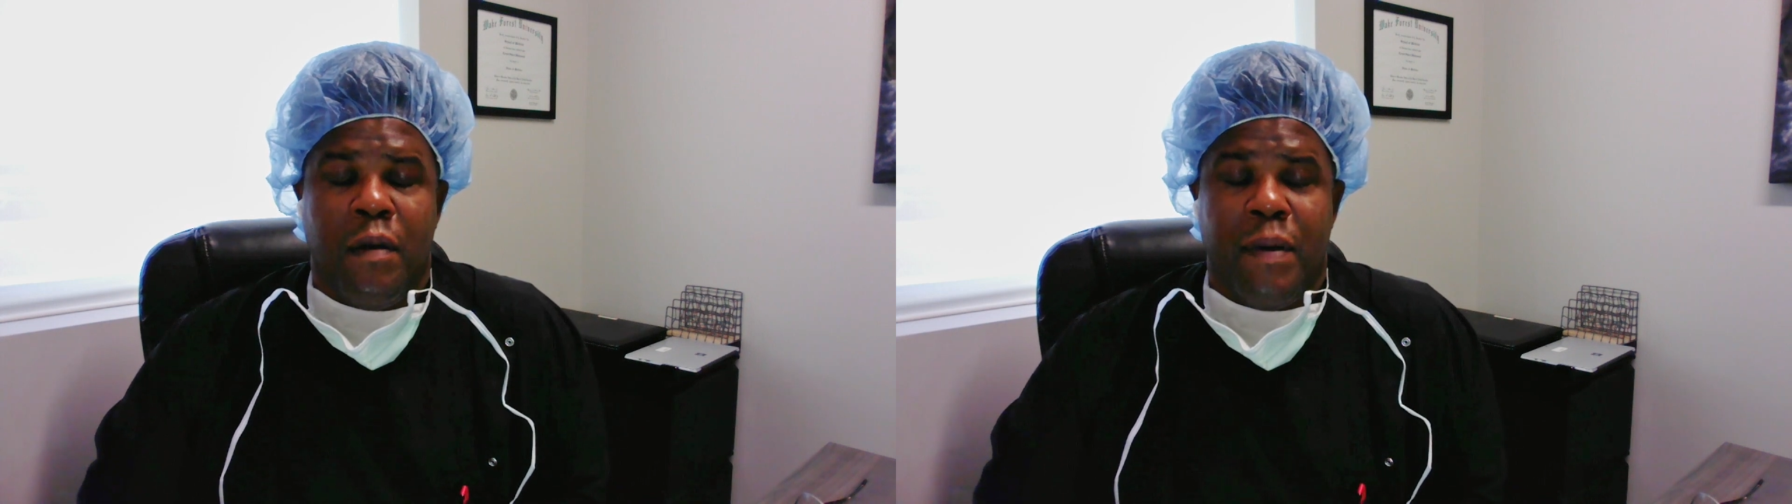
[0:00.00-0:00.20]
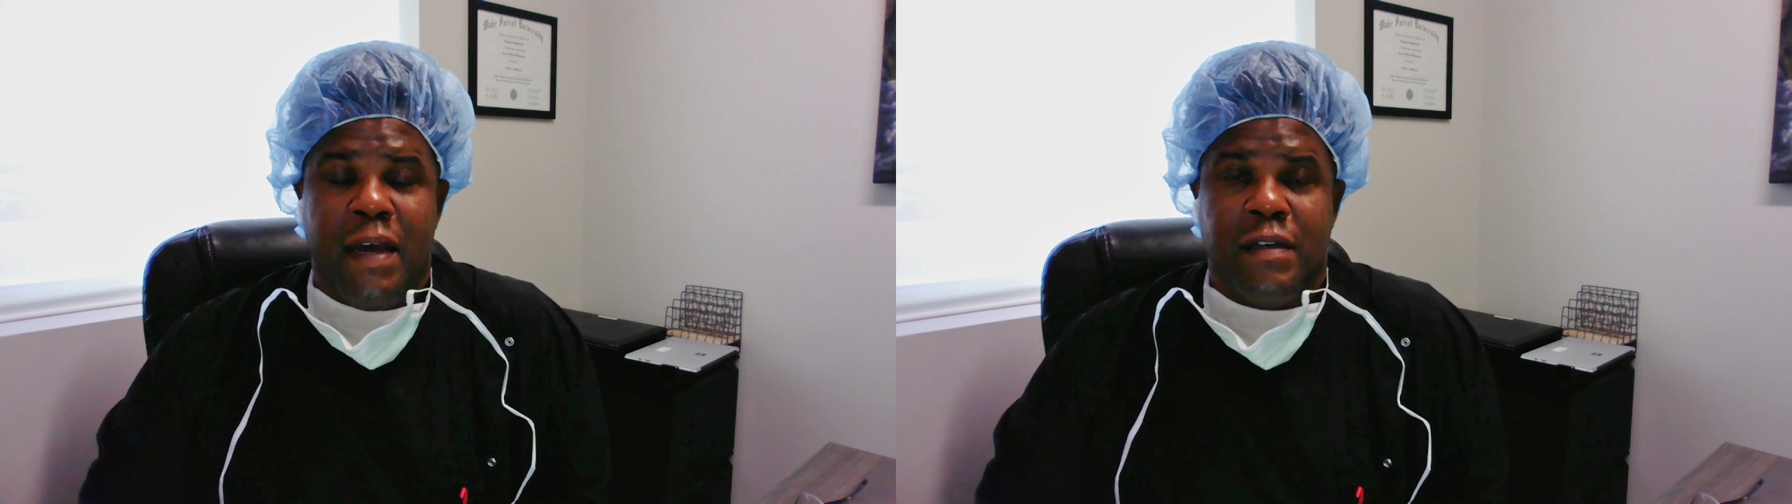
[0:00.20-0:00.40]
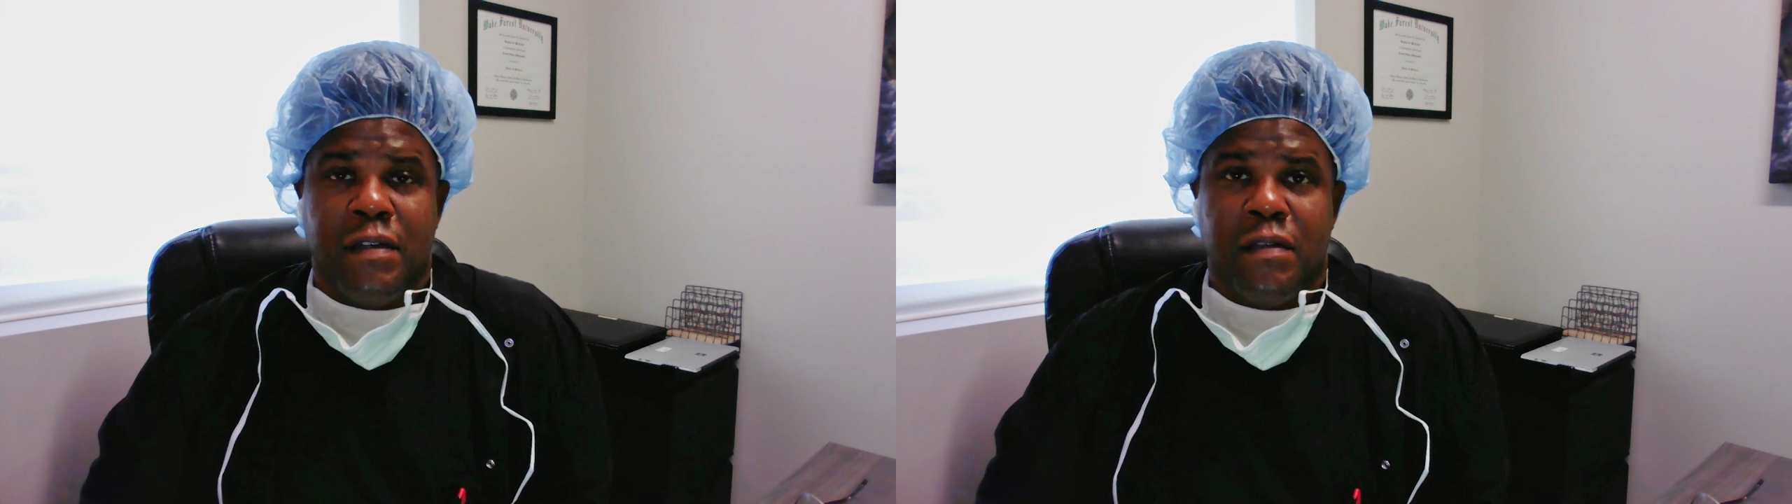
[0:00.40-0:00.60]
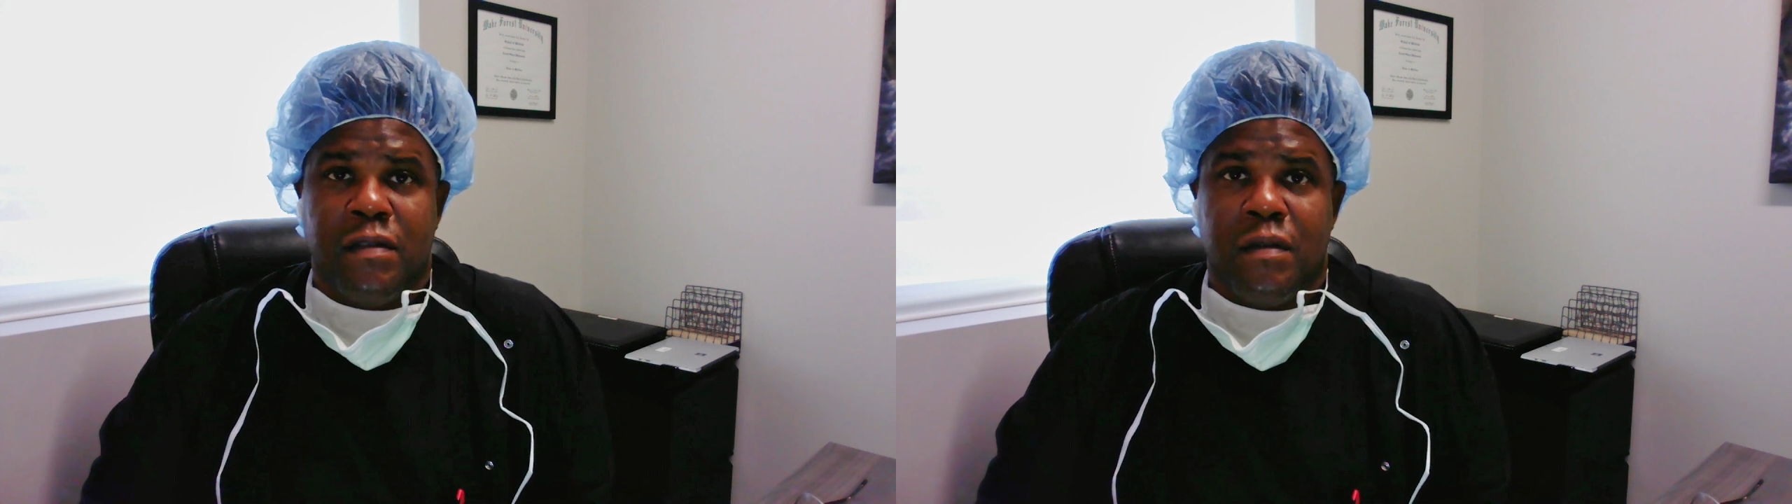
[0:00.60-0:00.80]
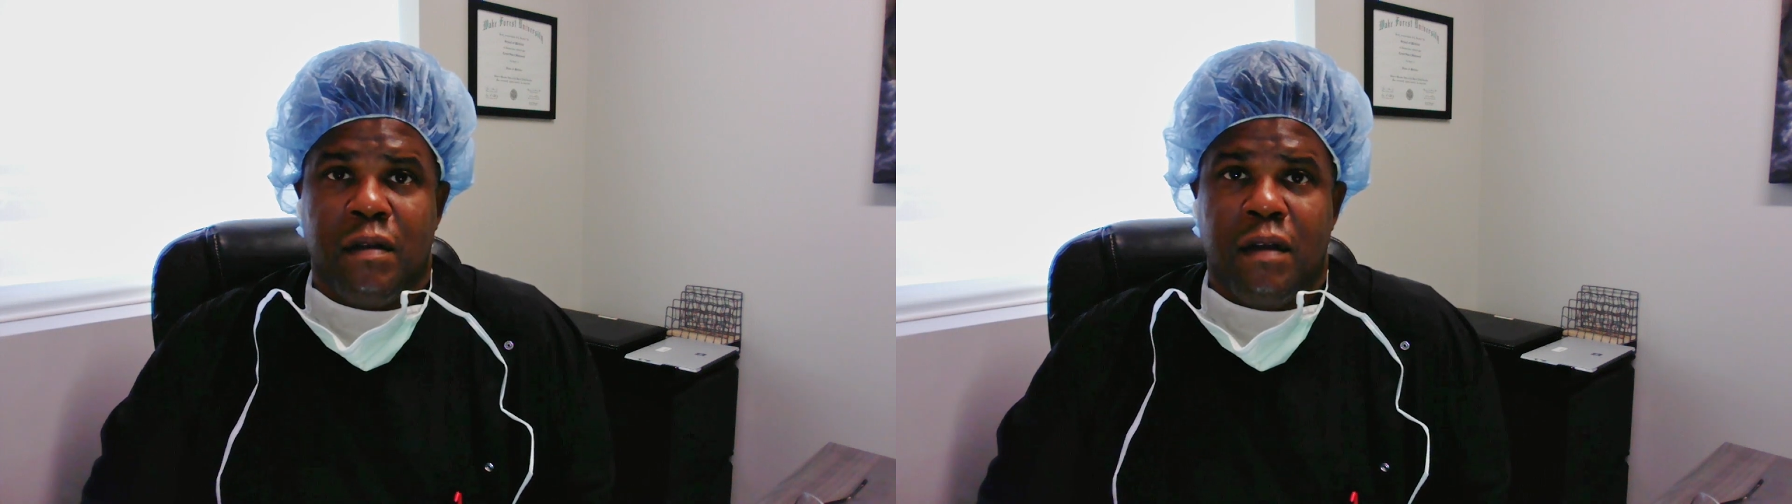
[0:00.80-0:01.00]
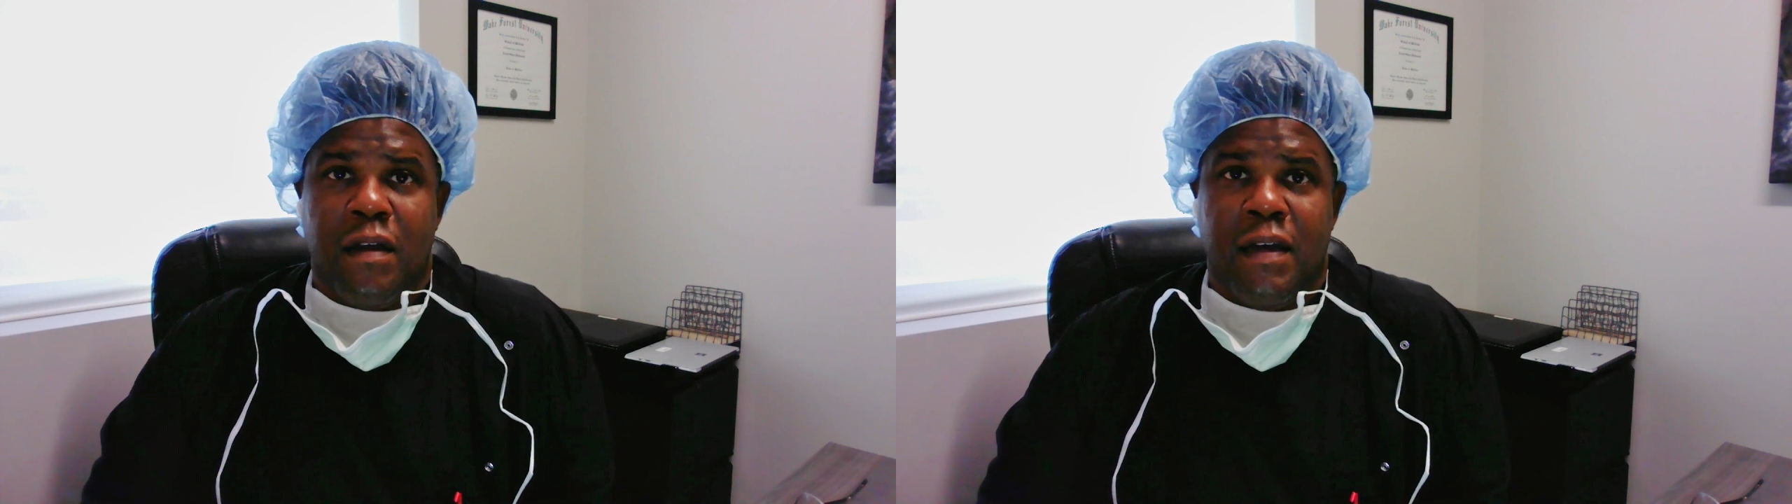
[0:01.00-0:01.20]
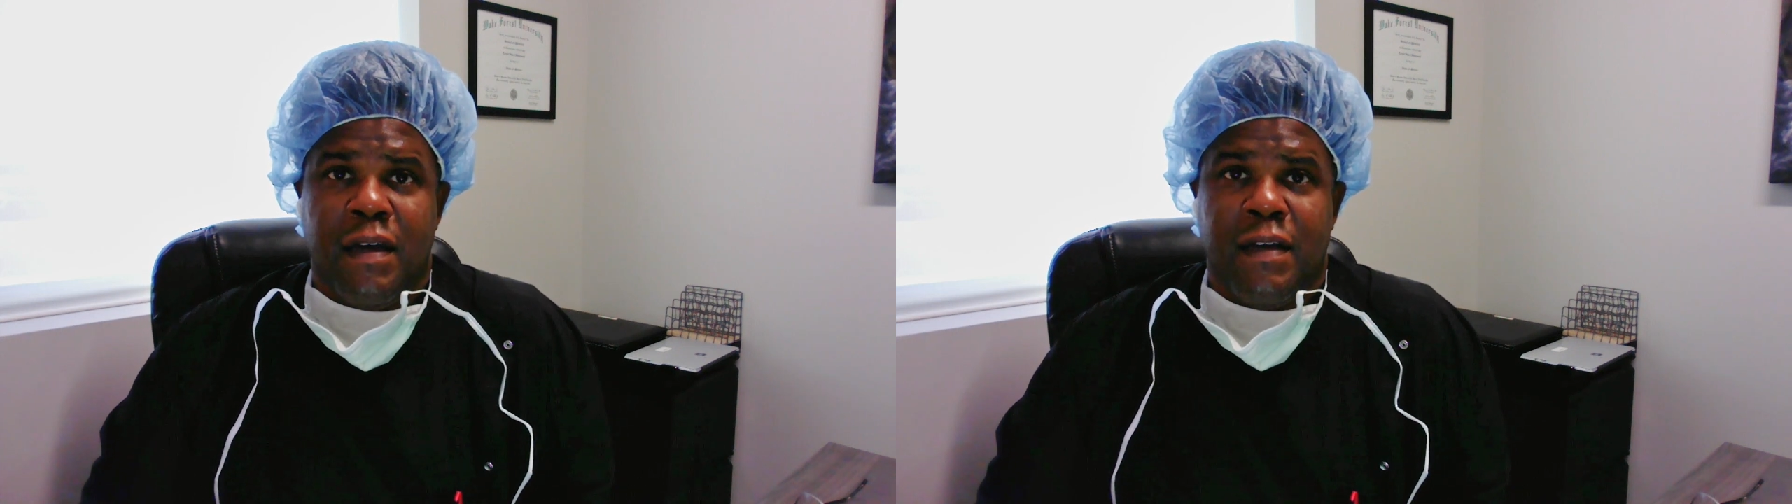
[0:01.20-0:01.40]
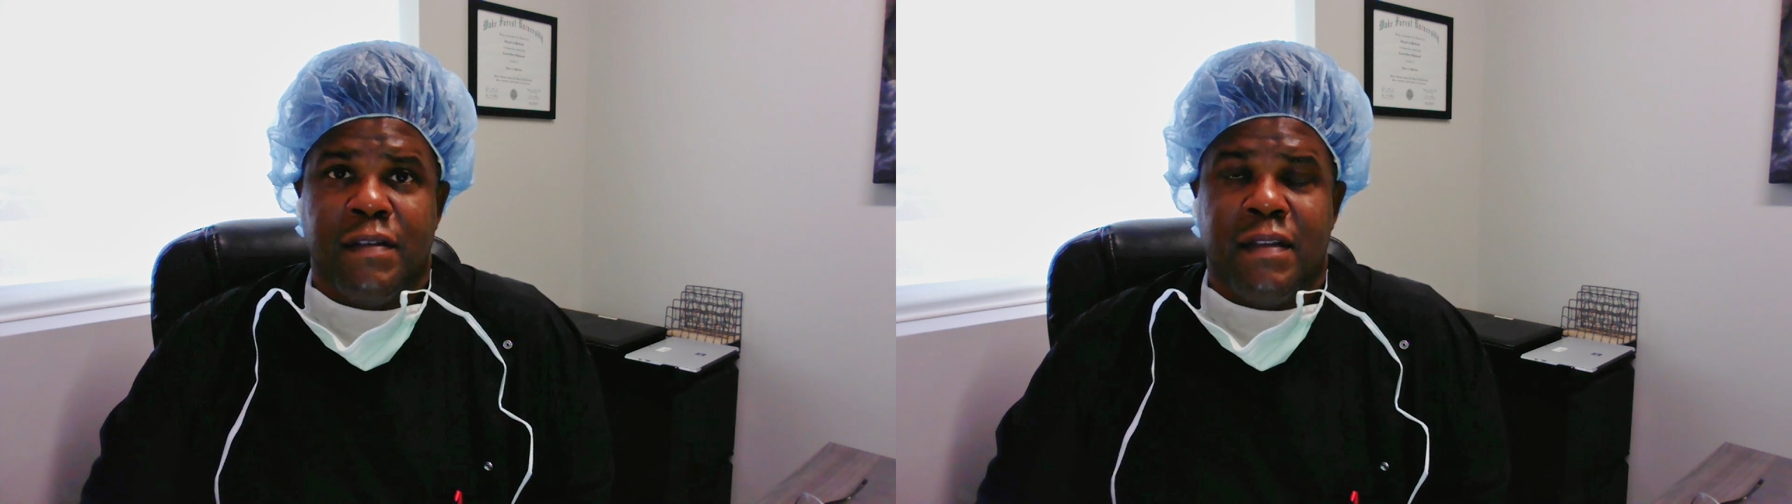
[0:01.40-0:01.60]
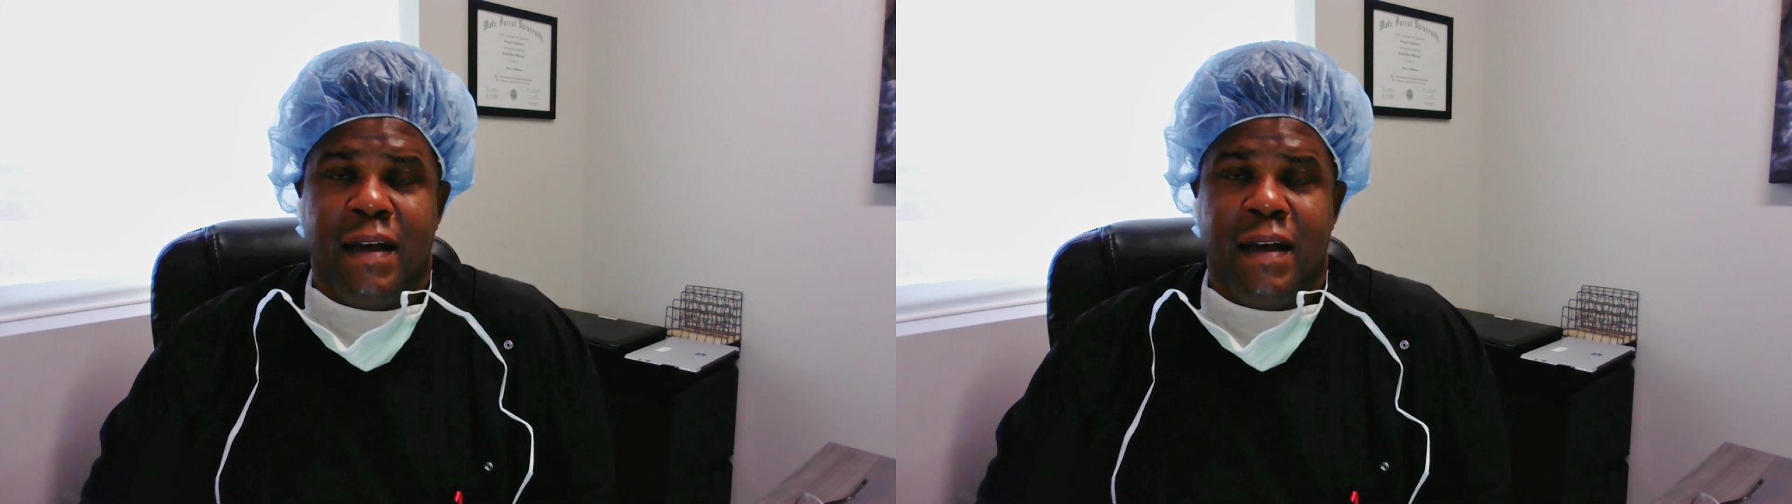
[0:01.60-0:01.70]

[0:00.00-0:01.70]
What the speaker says: patients is